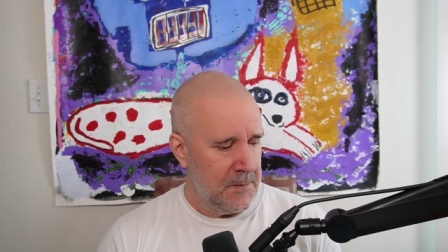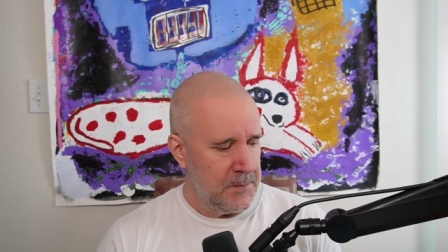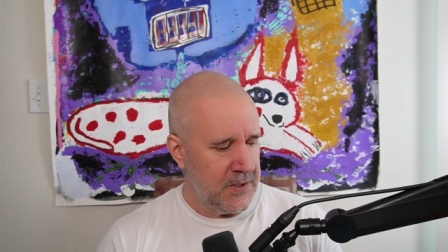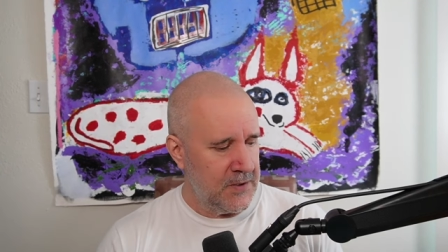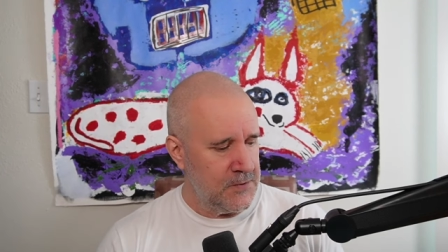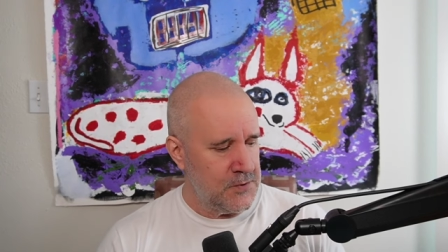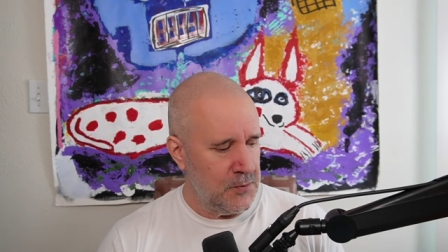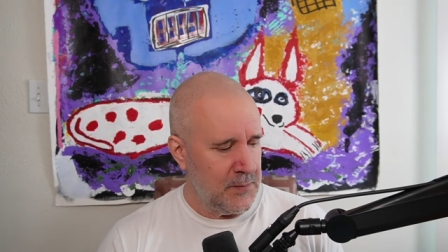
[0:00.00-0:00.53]

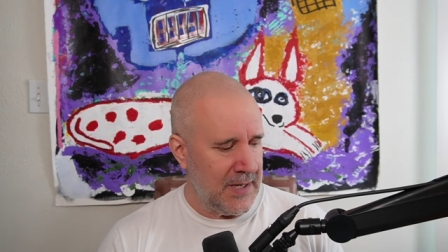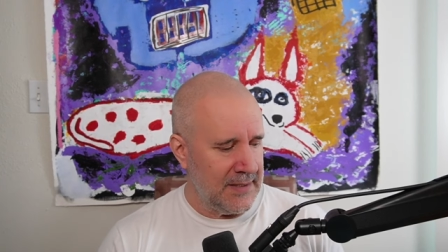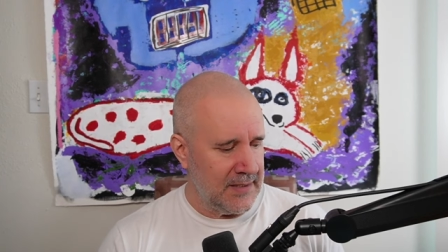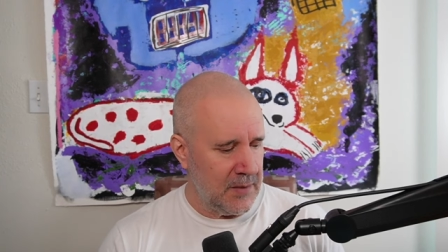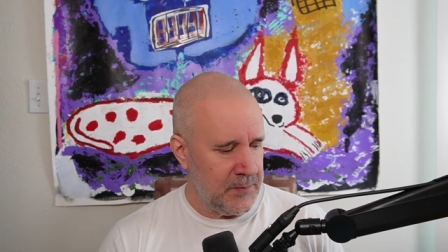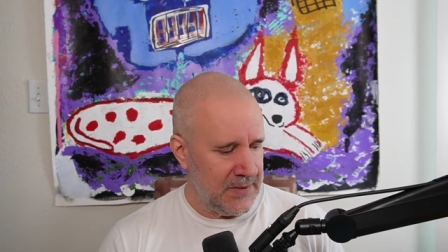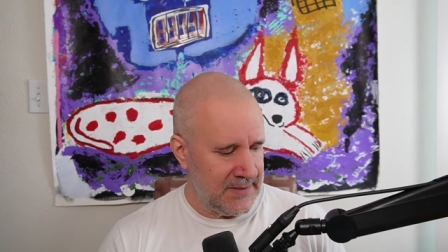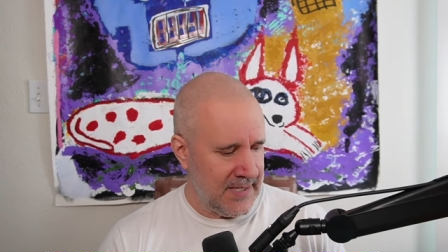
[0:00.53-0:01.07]
because you might
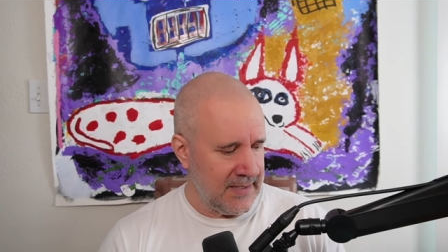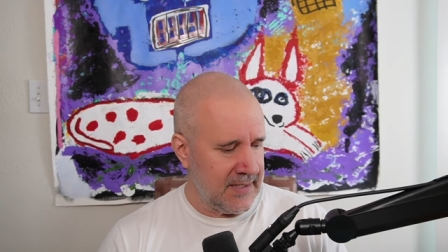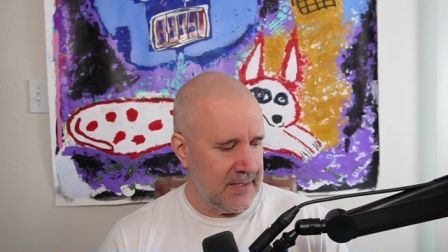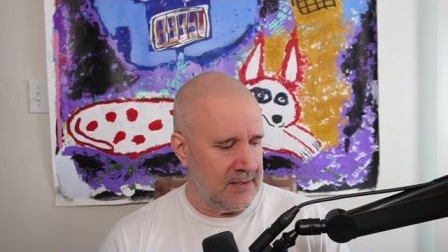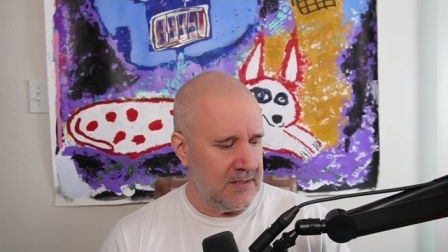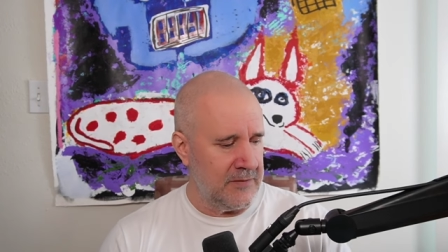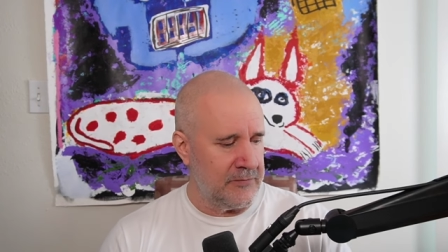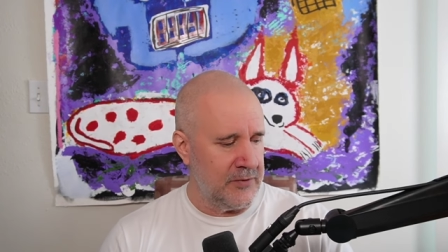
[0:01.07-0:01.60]
not be taking
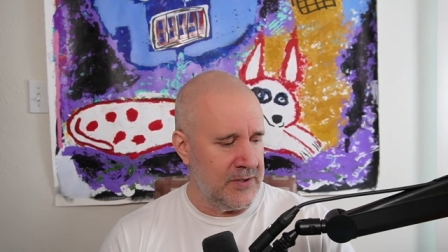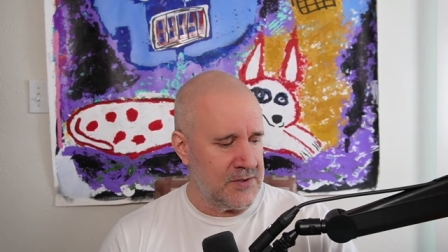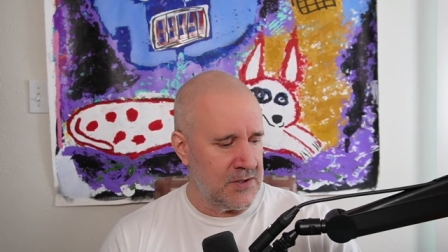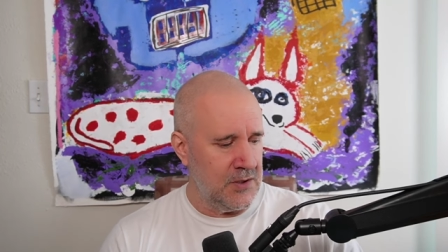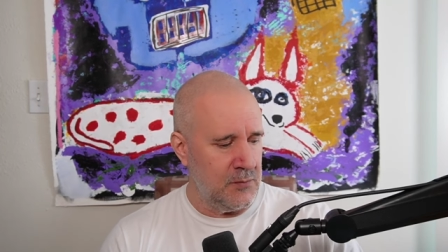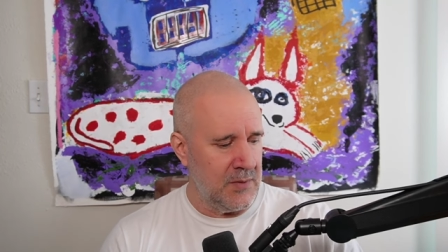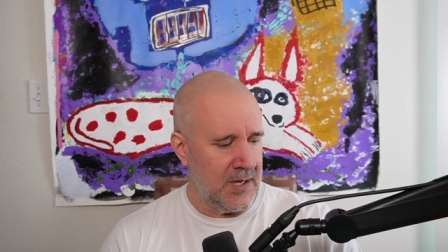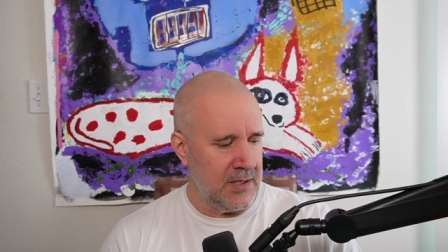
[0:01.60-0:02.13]
enough risk
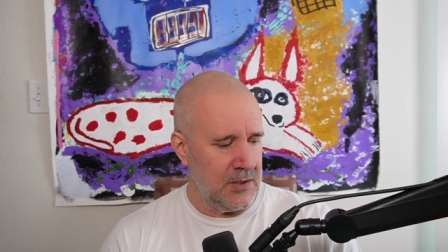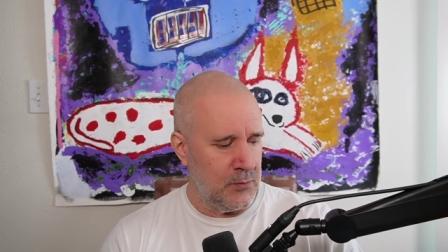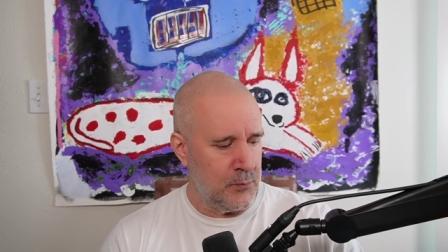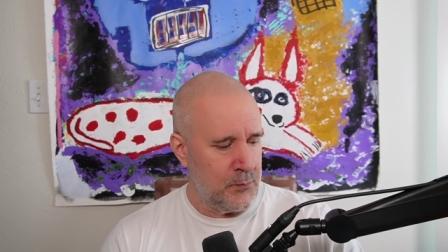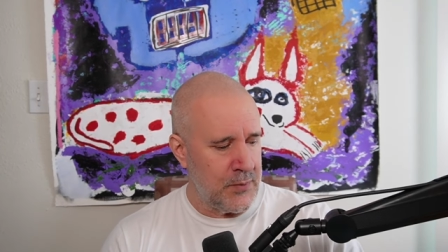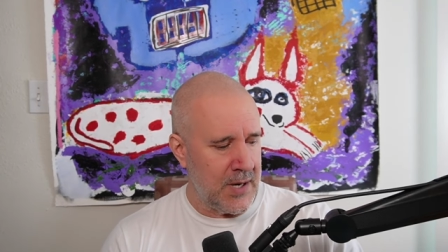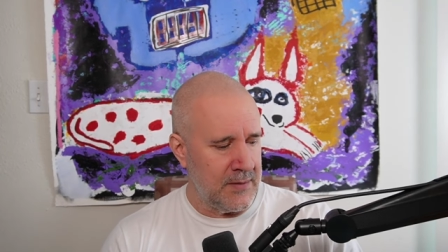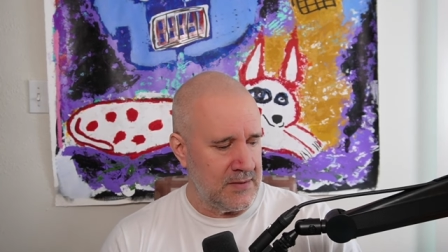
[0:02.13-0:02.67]
you might you
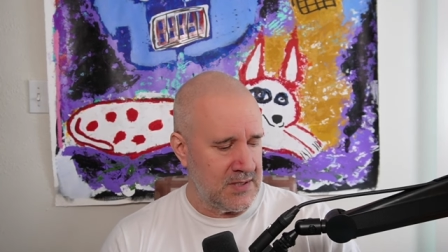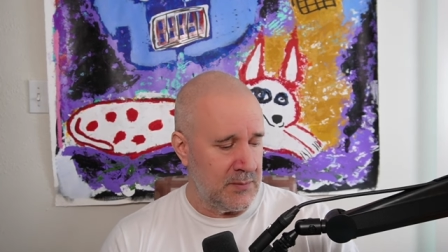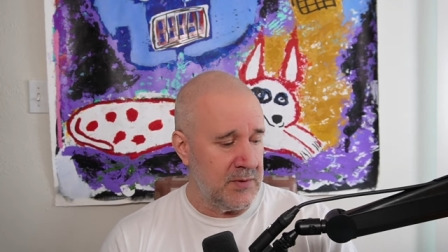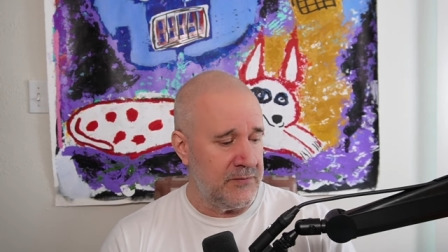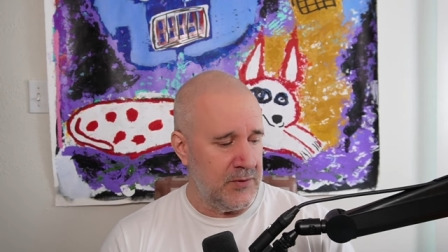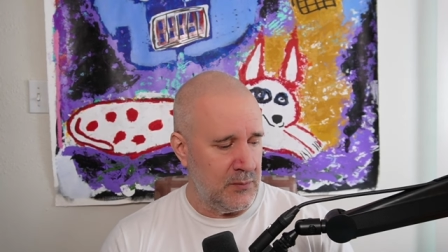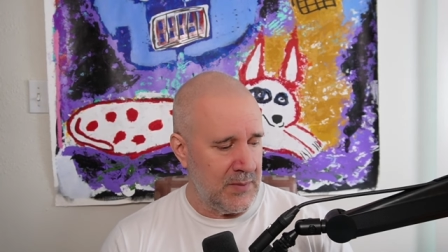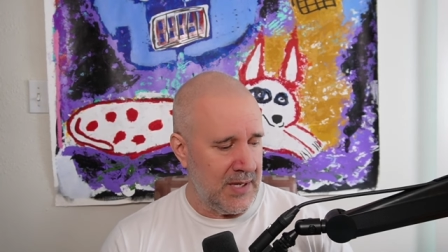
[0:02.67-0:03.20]
some
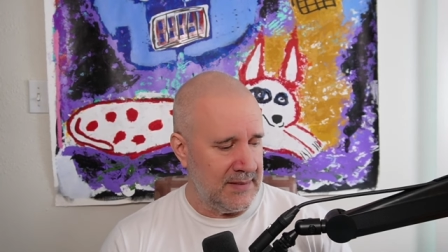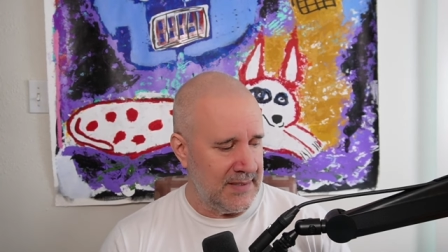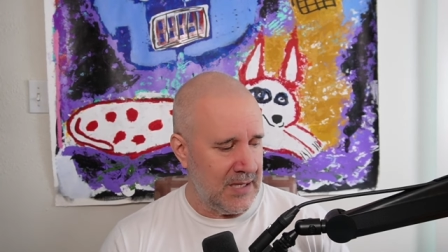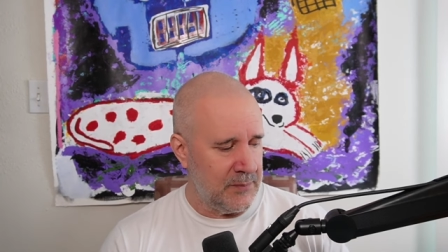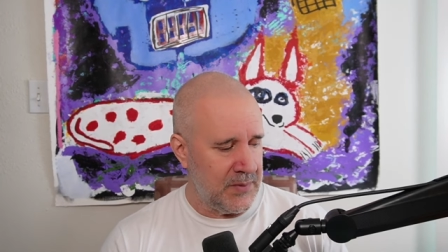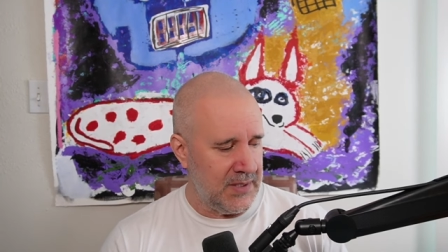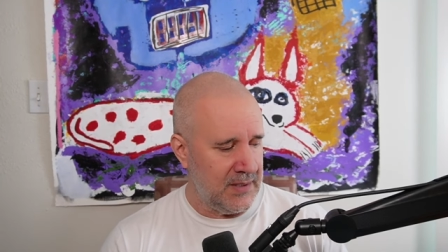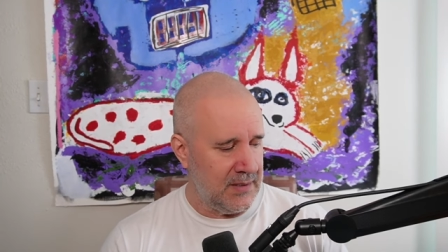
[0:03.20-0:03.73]
of you might
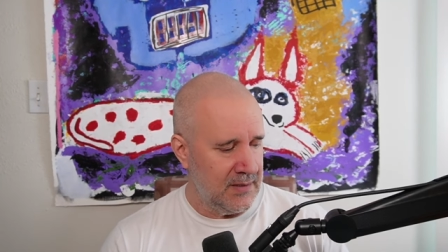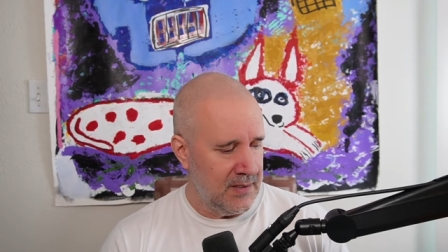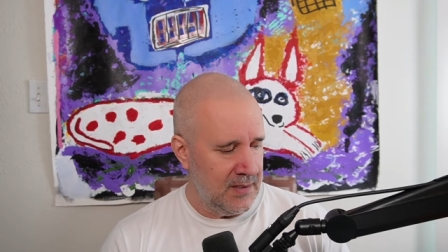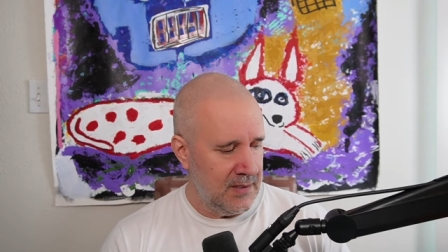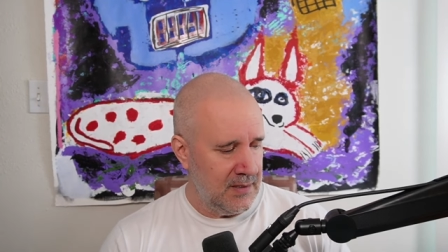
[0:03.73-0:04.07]
not be